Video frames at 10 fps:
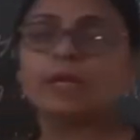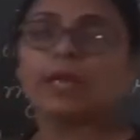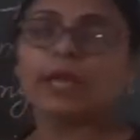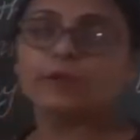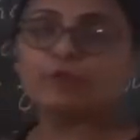
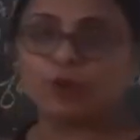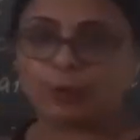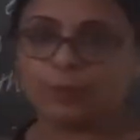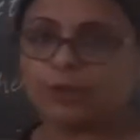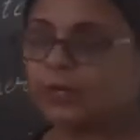
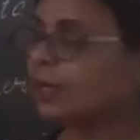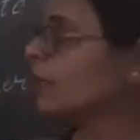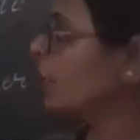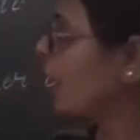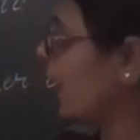adverb,
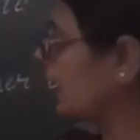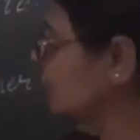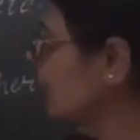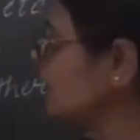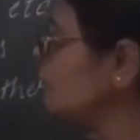and
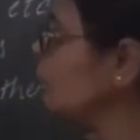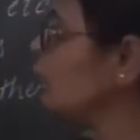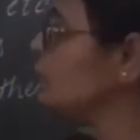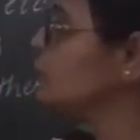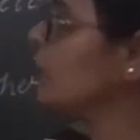that will
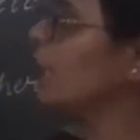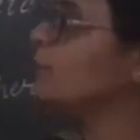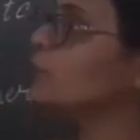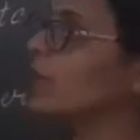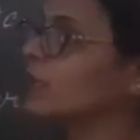also help
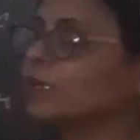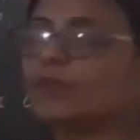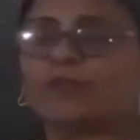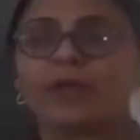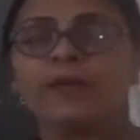to
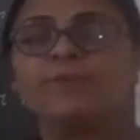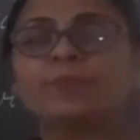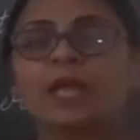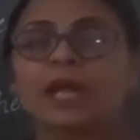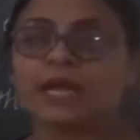identify
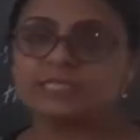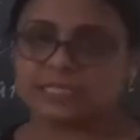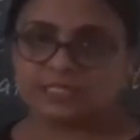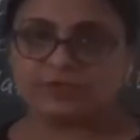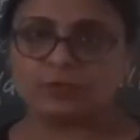
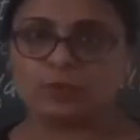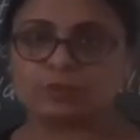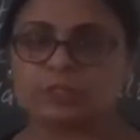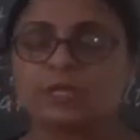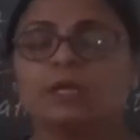adjective
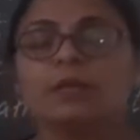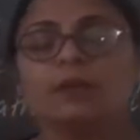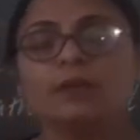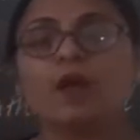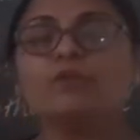clause.
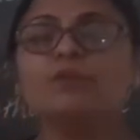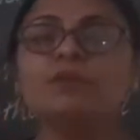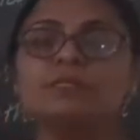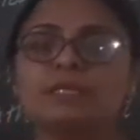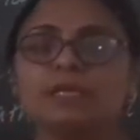Now we
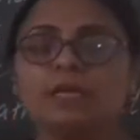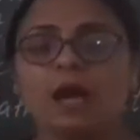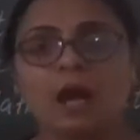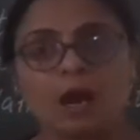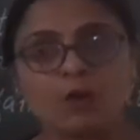will see
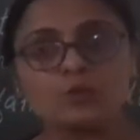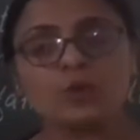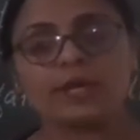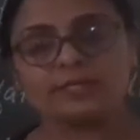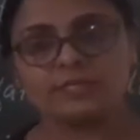how to
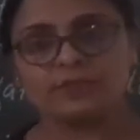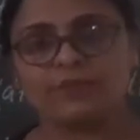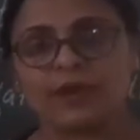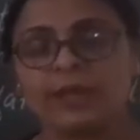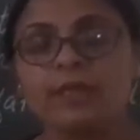
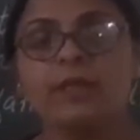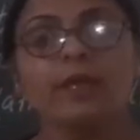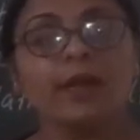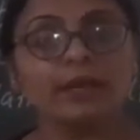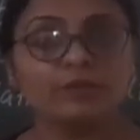identify
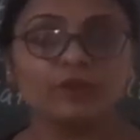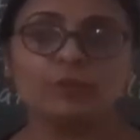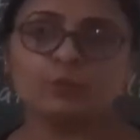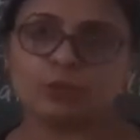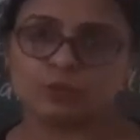
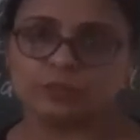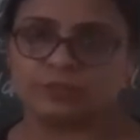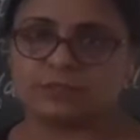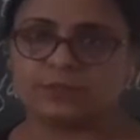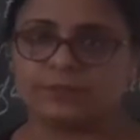adverb clauses.